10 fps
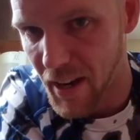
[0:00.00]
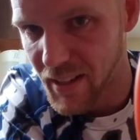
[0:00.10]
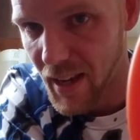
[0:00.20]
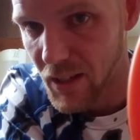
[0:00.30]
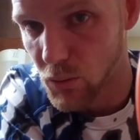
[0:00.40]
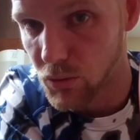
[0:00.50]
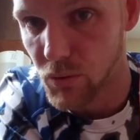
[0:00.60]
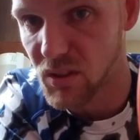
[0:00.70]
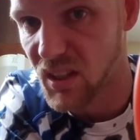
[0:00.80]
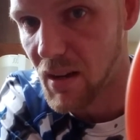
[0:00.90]
gauge will do
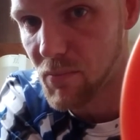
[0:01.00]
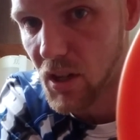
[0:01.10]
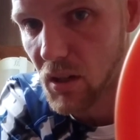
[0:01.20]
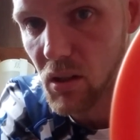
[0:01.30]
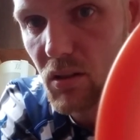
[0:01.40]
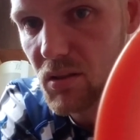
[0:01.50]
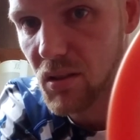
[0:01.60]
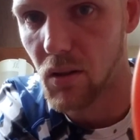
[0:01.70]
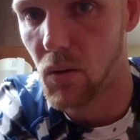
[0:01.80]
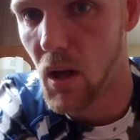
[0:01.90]
the same thing.
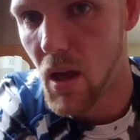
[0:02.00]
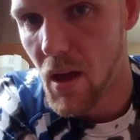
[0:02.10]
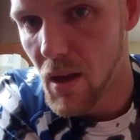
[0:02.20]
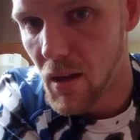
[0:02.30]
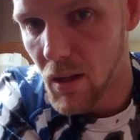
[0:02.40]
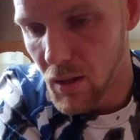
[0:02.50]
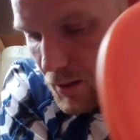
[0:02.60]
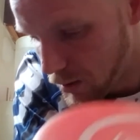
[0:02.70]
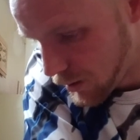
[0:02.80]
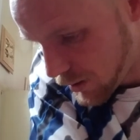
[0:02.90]
So
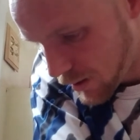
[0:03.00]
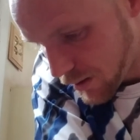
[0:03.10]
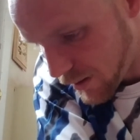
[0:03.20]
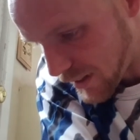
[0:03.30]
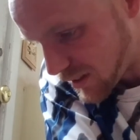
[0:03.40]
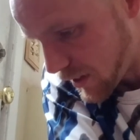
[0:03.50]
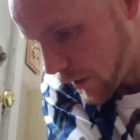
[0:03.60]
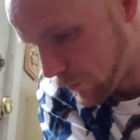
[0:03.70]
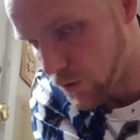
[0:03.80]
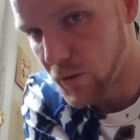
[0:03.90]
that's
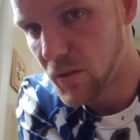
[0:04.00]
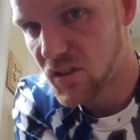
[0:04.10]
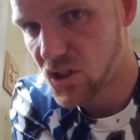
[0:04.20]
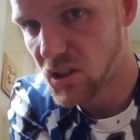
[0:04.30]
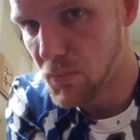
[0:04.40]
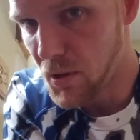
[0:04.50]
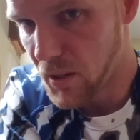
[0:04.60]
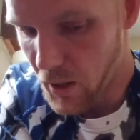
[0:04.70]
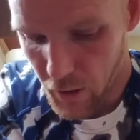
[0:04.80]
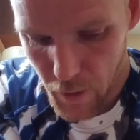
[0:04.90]
there for just to be
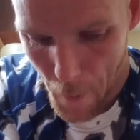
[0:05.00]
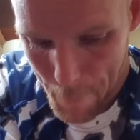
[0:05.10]
there.